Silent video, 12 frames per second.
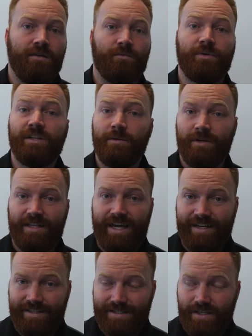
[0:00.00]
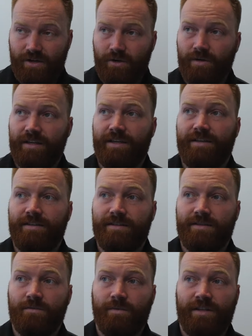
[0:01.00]
Really what that is though,
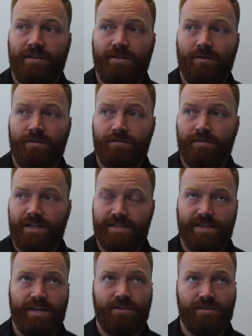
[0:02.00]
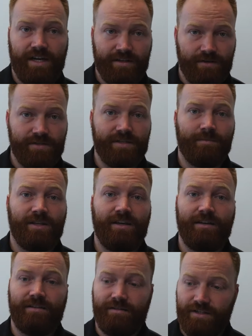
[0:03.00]
is when they're, let's say you diagnose
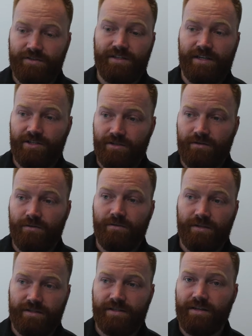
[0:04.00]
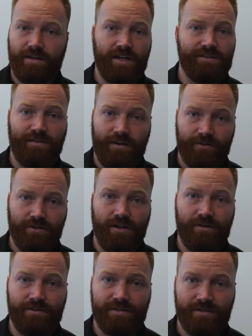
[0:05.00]
something and here's the issue, it's gonna cost
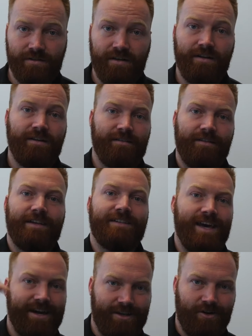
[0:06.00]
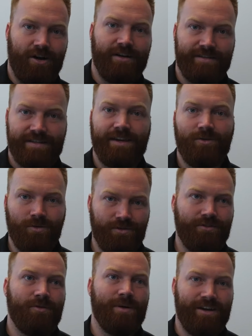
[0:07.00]
$500. They tack it on and say, cool,
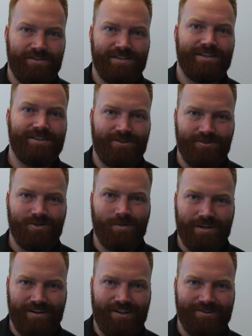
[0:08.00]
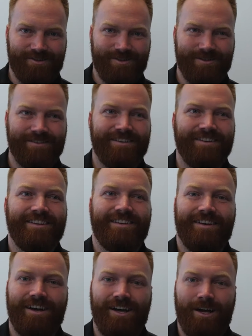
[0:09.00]
your repair is $620,
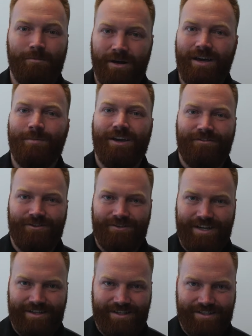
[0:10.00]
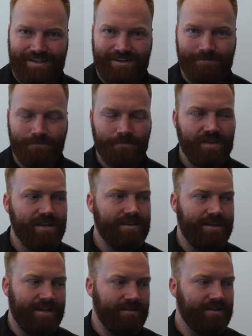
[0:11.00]
but I paid for your diagnostic.
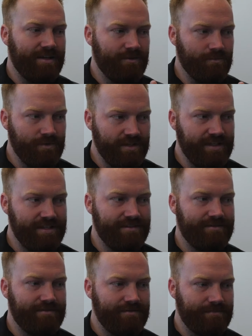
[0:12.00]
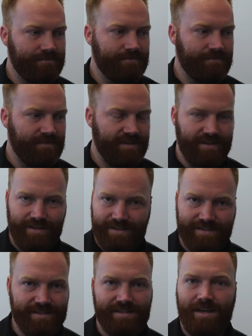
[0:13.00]
It really
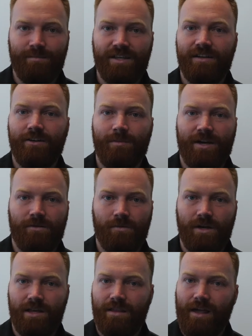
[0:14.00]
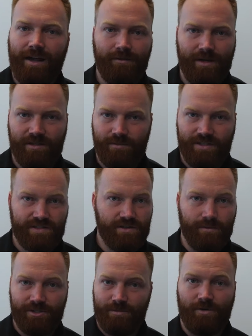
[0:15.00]
is the same thing no matter what. I'd rather be
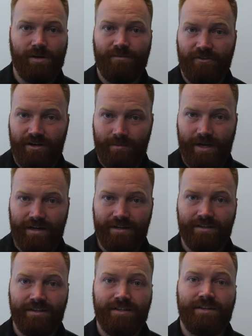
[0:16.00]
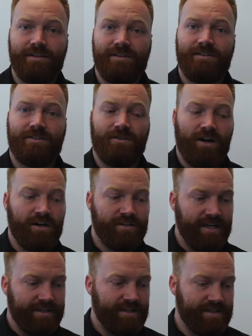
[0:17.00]
so much more upfront about it. So our
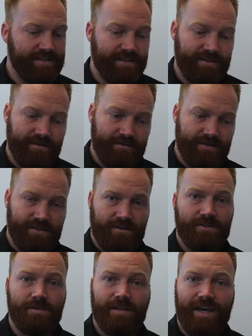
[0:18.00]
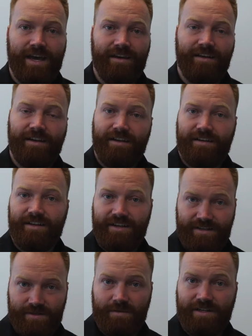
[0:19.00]
diagnostic starts with that, and it
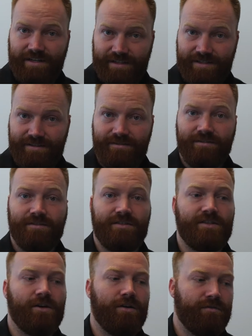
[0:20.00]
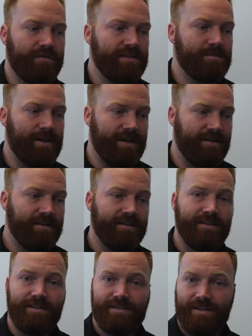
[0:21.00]
is what it is. So if we spend
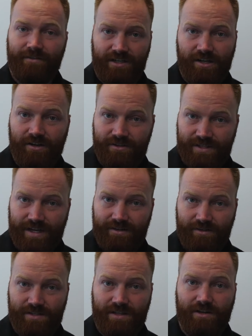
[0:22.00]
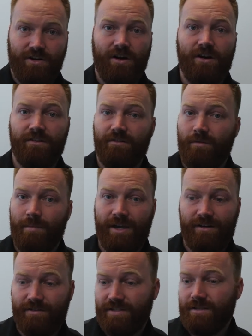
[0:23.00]
$70 diagnosing the car and the
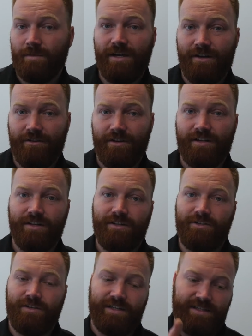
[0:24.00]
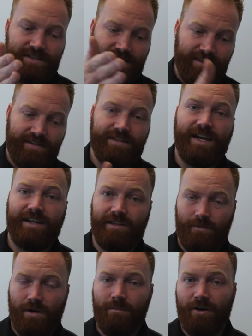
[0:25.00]
repair is $300, you get to see exactly
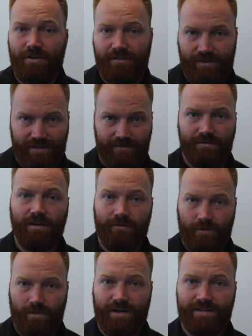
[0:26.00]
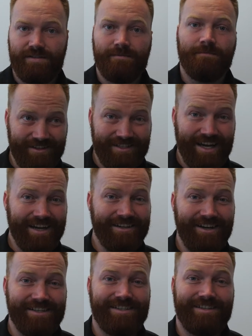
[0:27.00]
what part of it was. The
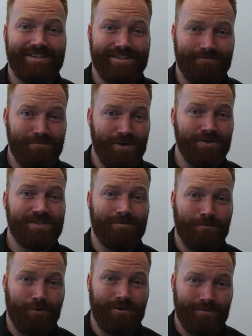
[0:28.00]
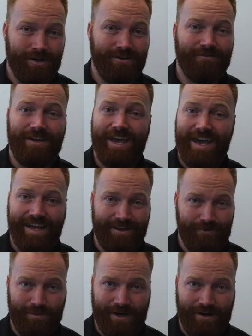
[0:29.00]
diagnostic is the most important part of any
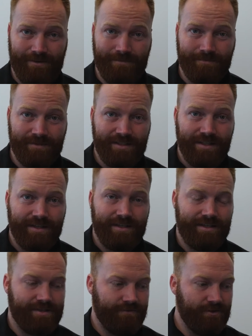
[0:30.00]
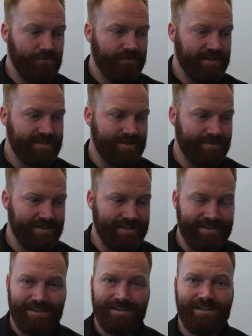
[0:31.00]
repair. Because if you fix something
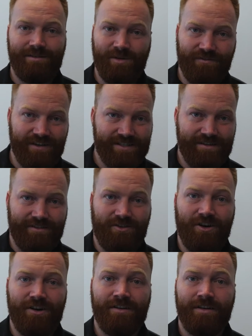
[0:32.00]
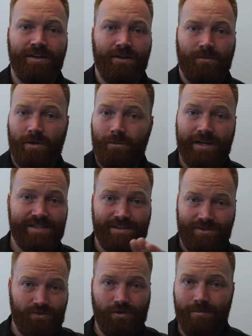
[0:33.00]
that didn't need to be fixed on the car, we
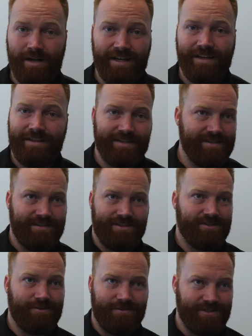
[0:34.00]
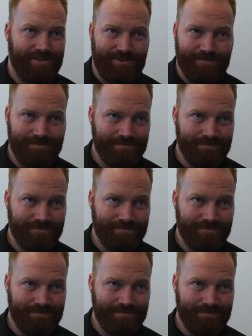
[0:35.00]
wasted your money, and that's a disservice to you.